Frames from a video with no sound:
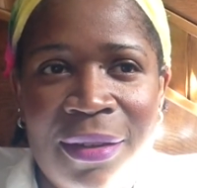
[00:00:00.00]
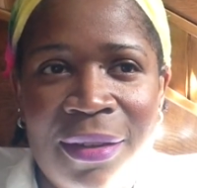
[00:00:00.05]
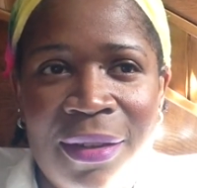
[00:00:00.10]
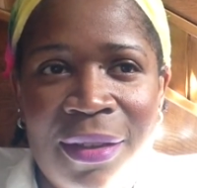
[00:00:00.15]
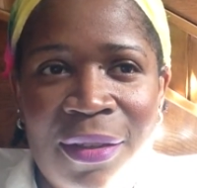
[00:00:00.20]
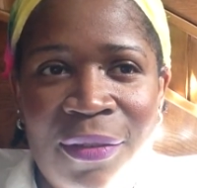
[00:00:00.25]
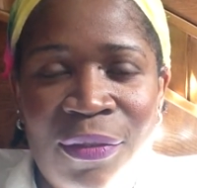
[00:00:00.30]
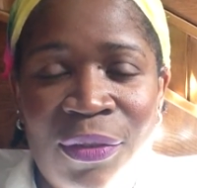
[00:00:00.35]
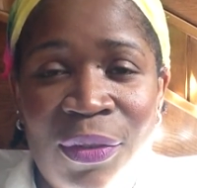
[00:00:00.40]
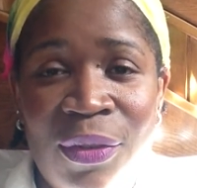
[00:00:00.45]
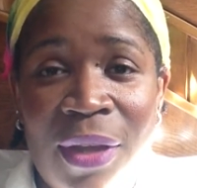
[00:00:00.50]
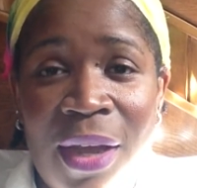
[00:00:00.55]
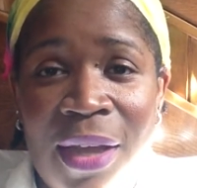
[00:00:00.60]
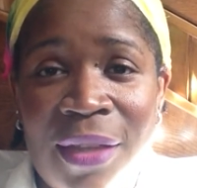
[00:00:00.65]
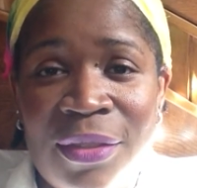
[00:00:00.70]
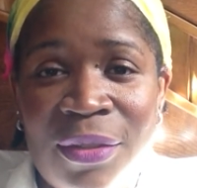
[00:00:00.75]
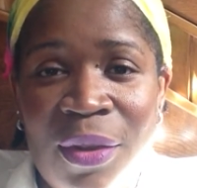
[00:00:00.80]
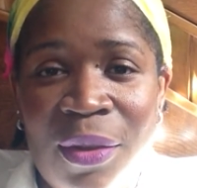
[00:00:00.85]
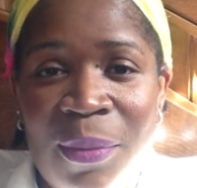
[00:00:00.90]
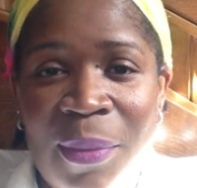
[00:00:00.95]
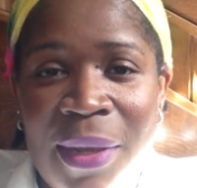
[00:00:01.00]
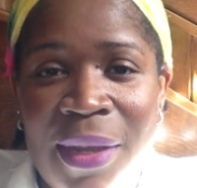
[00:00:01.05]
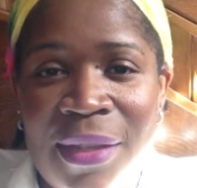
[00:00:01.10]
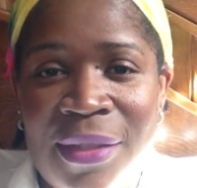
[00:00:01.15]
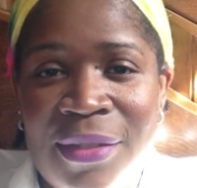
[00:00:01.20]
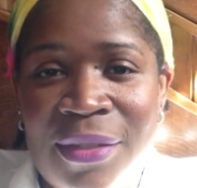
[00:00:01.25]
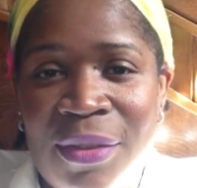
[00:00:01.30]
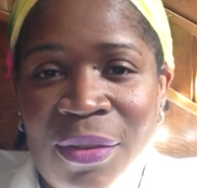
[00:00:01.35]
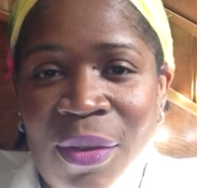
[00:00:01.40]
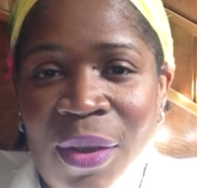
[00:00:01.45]
if you guys are on my
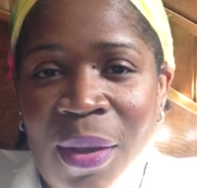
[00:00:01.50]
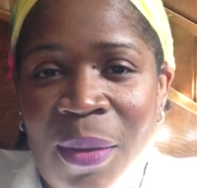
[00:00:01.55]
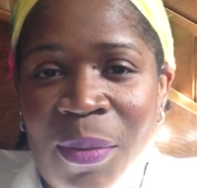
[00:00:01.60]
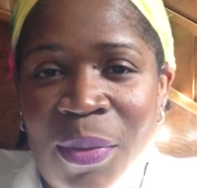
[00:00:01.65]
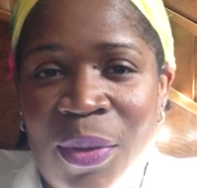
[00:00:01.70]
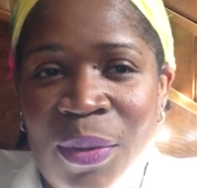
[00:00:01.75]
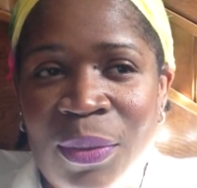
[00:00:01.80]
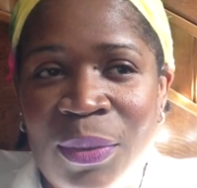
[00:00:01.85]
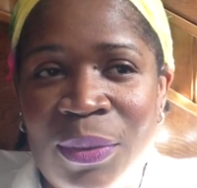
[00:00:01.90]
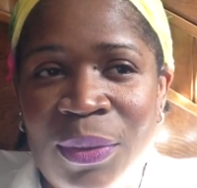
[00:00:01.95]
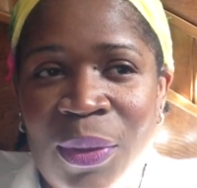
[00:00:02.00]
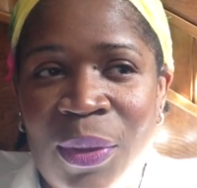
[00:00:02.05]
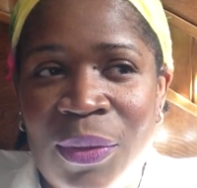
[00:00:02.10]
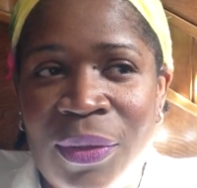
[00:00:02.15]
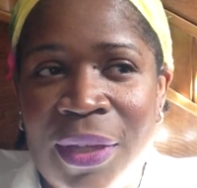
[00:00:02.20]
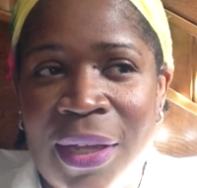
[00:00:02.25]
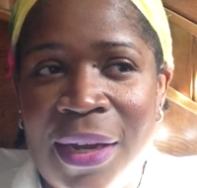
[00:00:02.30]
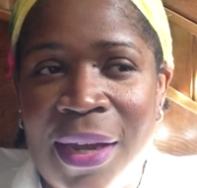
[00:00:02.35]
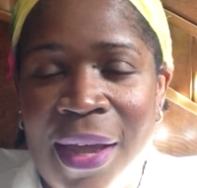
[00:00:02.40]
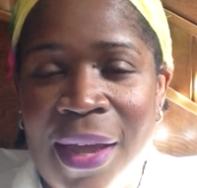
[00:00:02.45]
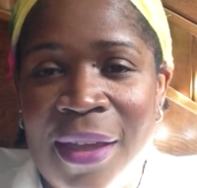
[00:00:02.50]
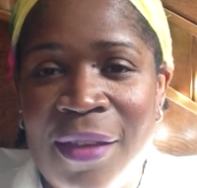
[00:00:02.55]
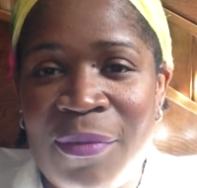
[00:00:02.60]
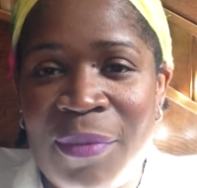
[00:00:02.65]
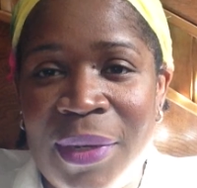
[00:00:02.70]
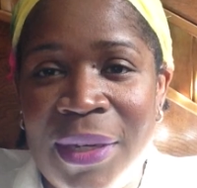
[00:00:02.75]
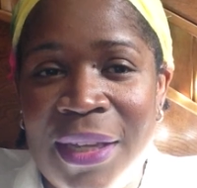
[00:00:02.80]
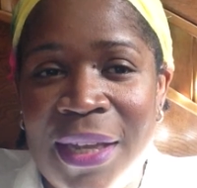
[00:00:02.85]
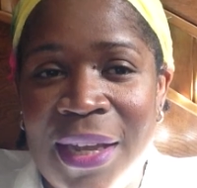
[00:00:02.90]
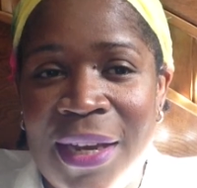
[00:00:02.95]
Instagram, you will know that I have
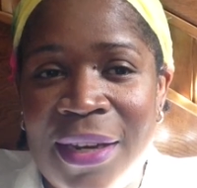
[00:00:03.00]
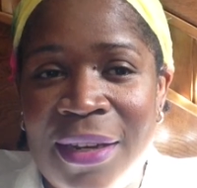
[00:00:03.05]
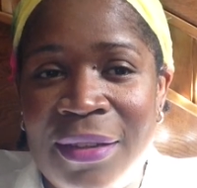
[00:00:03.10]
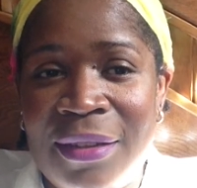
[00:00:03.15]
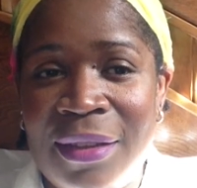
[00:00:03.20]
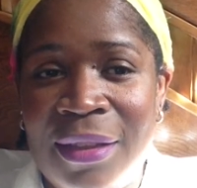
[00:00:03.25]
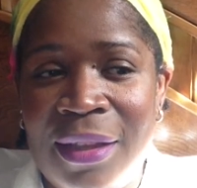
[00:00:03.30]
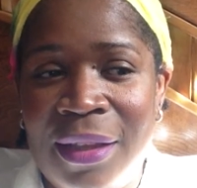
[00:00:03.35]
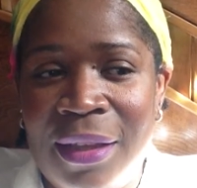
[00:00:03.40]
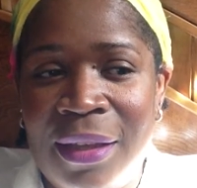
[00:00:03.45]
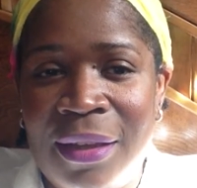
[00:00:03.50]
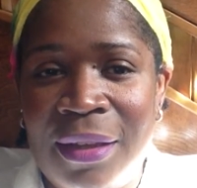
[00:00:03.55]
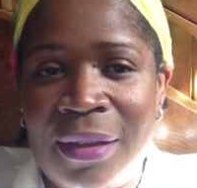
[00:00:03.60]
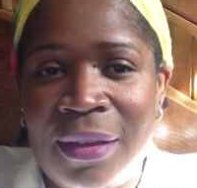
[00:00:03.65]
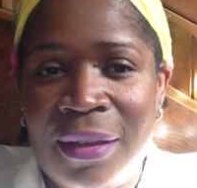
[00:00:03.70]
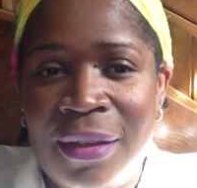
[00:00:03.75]
been getting the